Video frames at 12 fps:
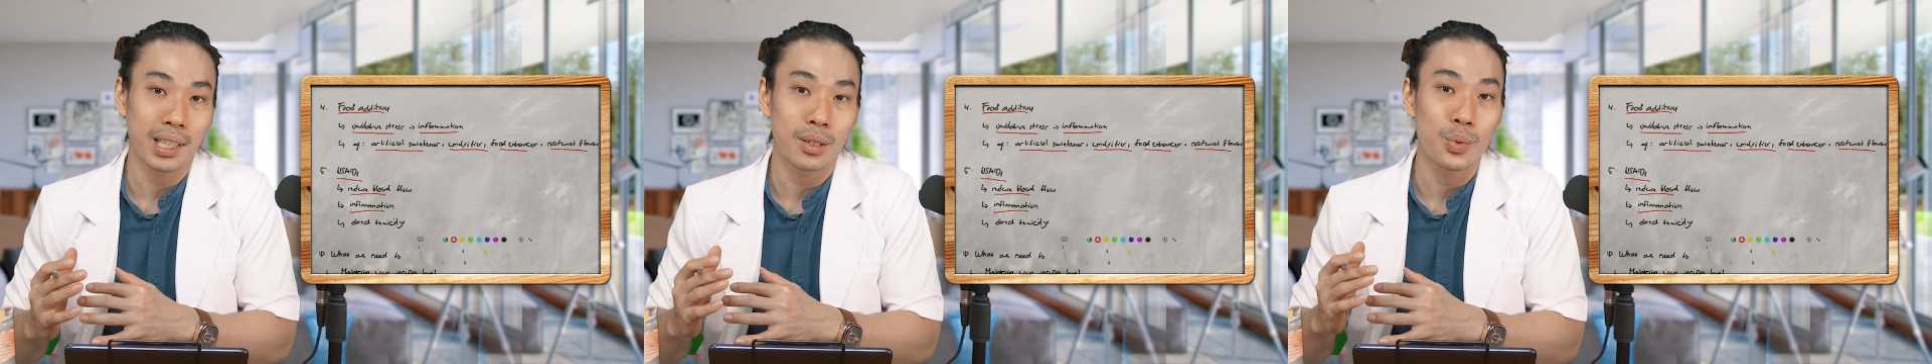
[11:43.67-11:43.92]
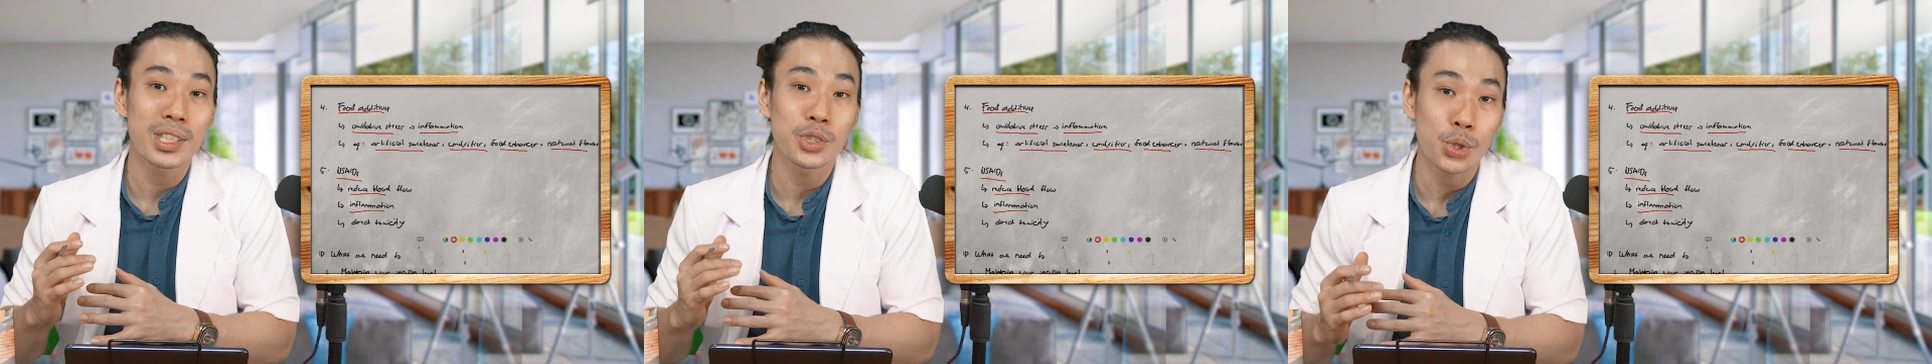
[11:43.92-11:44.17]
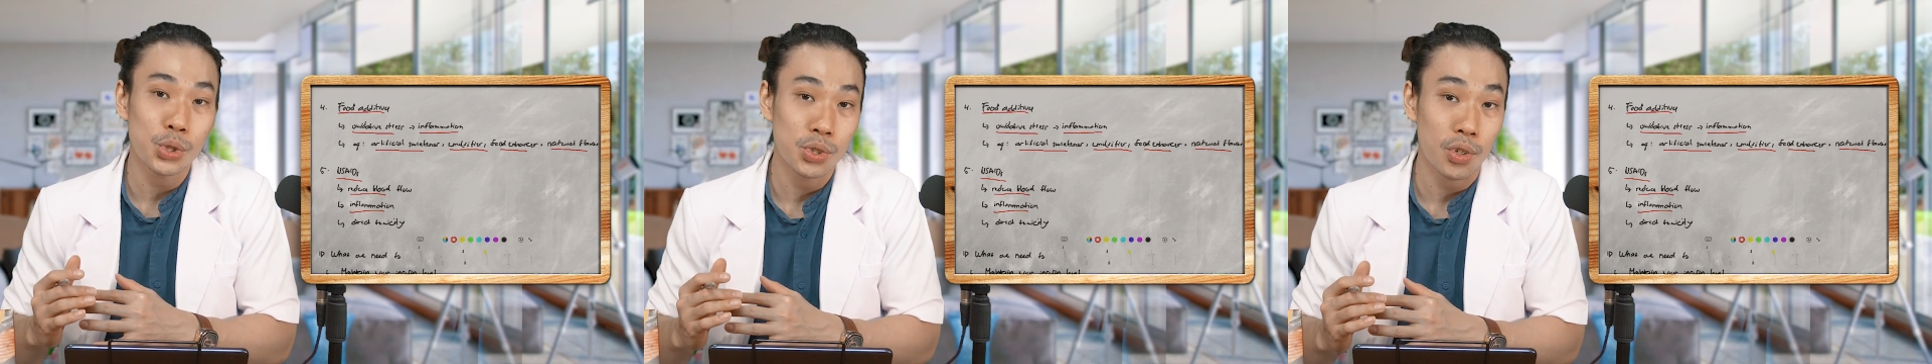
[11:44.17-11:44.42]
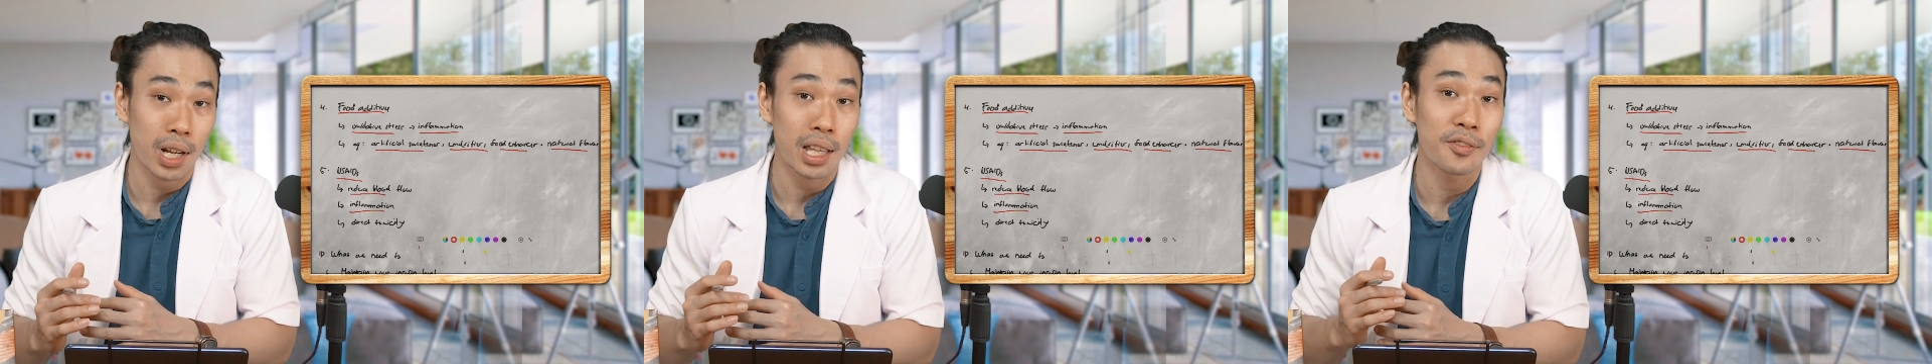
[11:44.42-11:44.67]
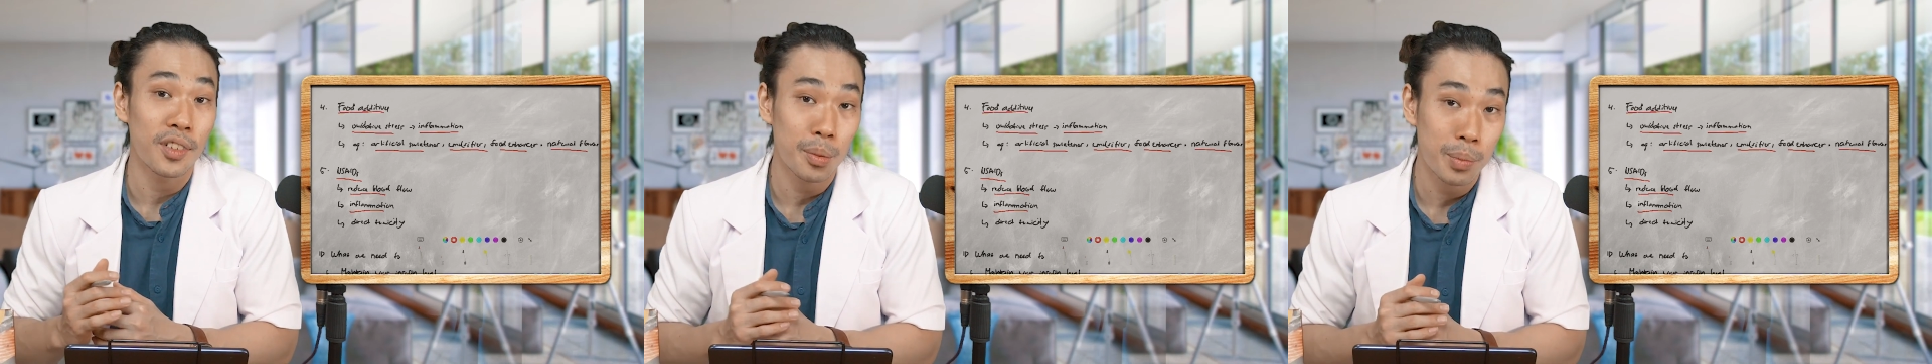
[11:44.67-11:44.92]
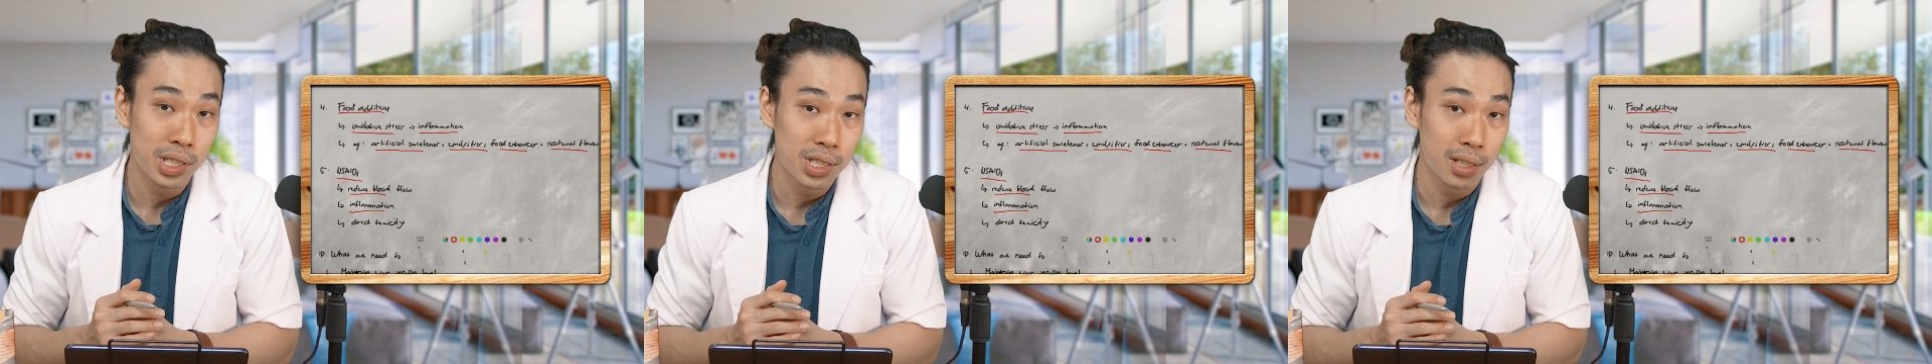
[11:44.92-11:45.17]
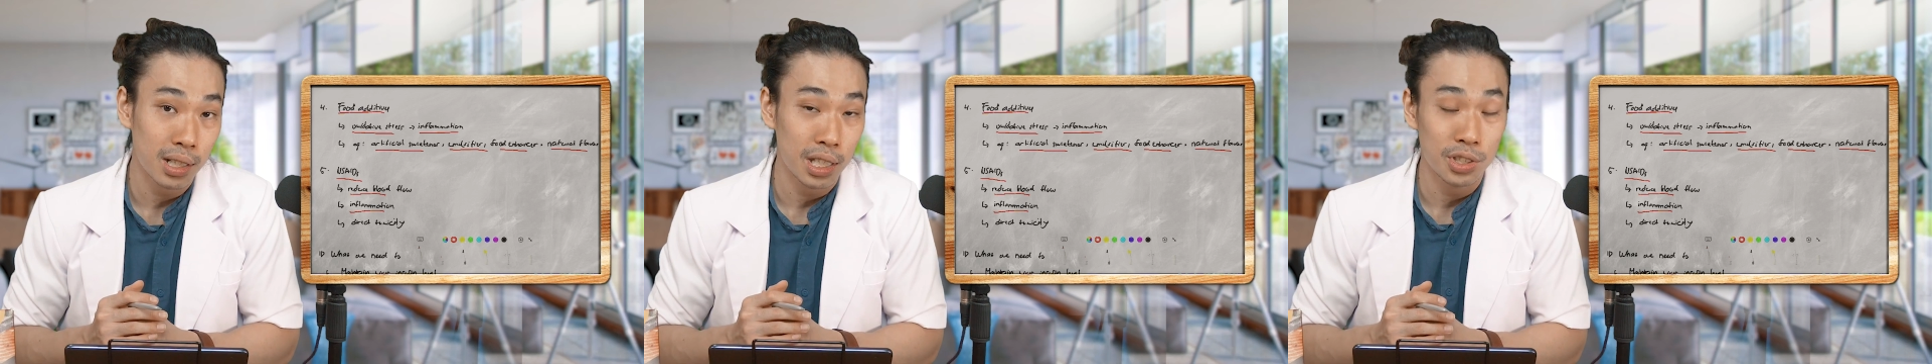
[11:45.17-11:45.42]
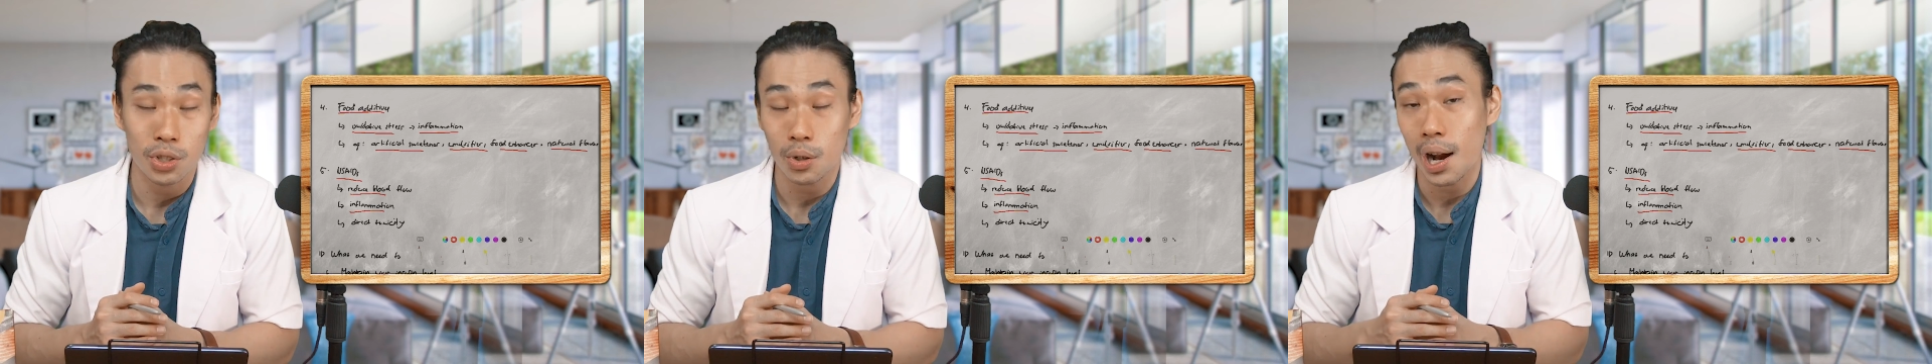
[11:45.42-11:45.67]
reduce your inflammation
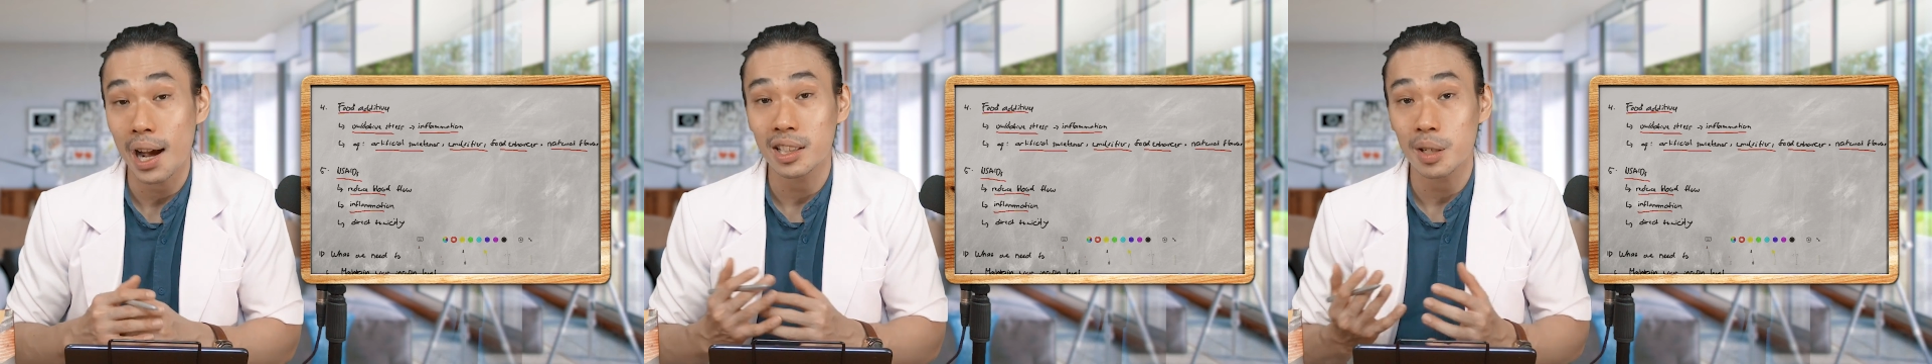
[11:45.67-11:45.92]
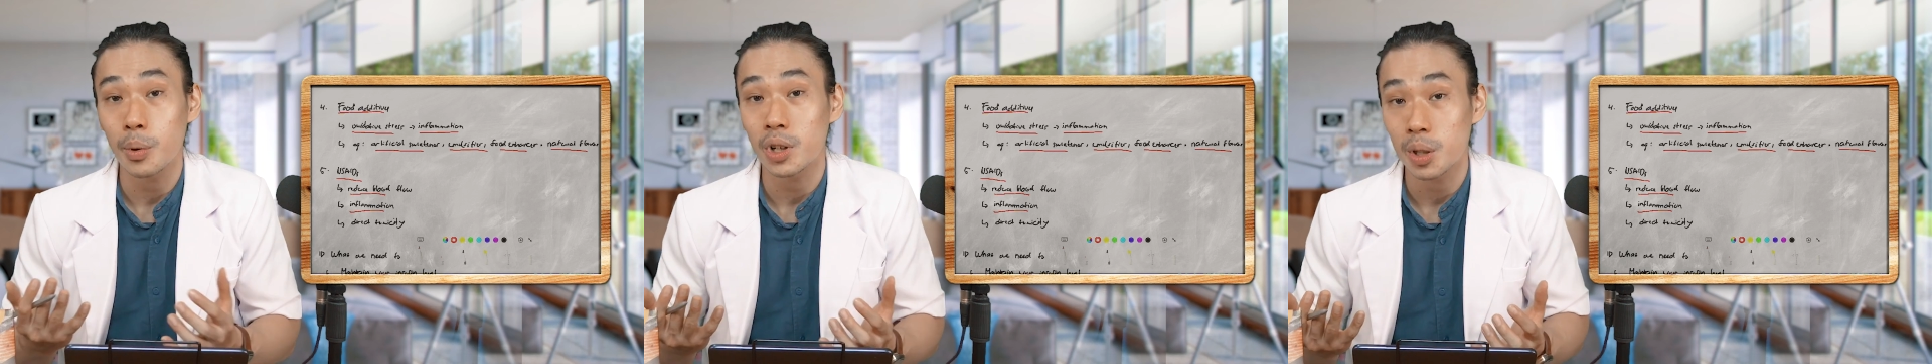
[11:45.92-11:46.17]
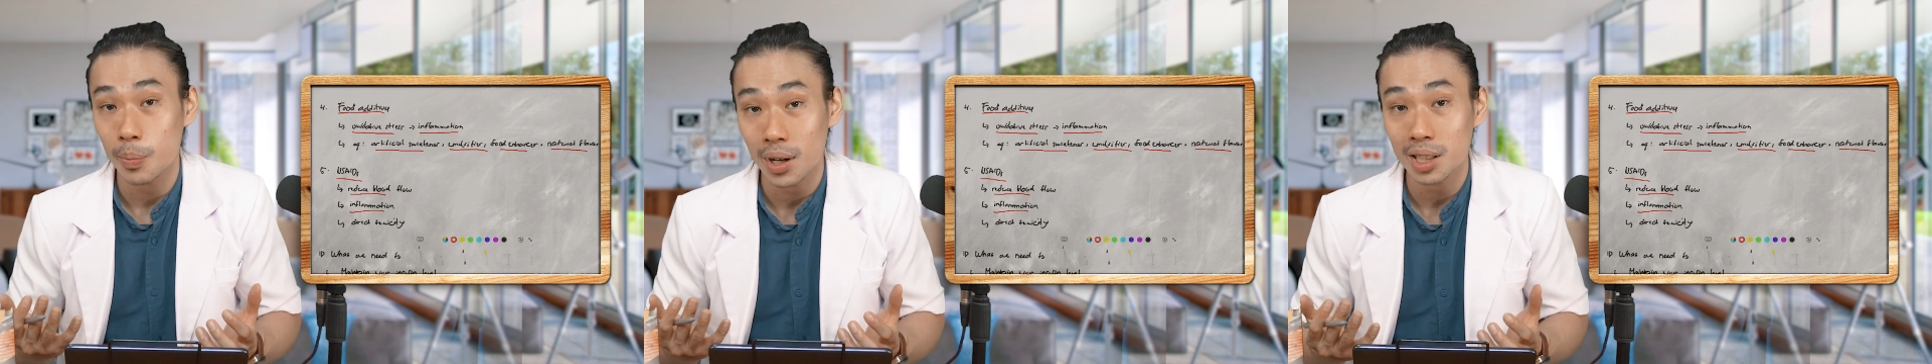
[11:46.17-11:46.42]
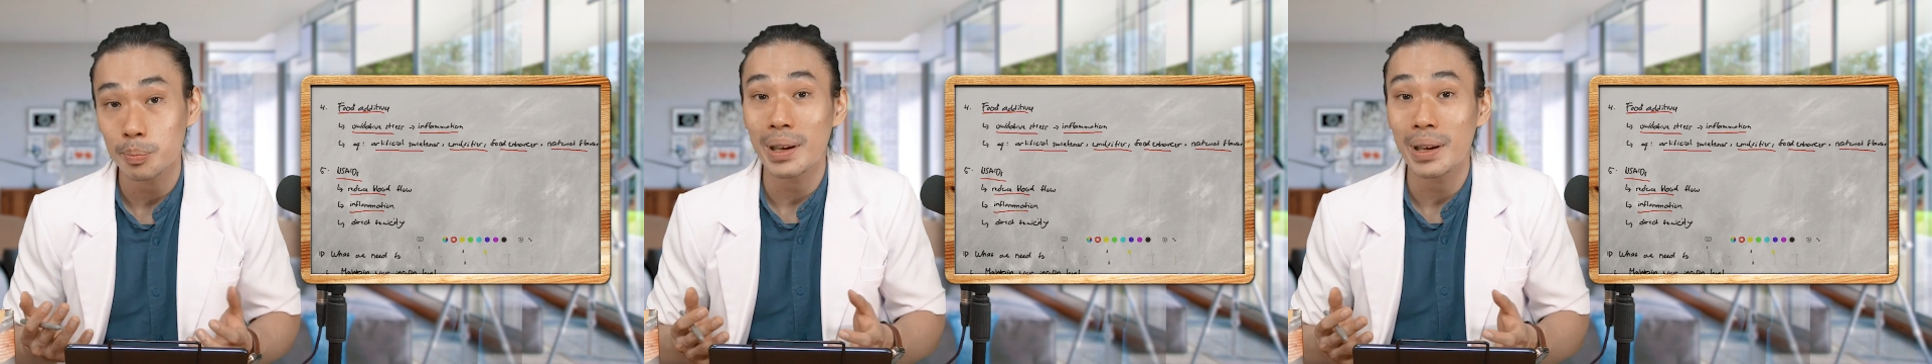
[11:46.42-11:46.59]
in your other body part,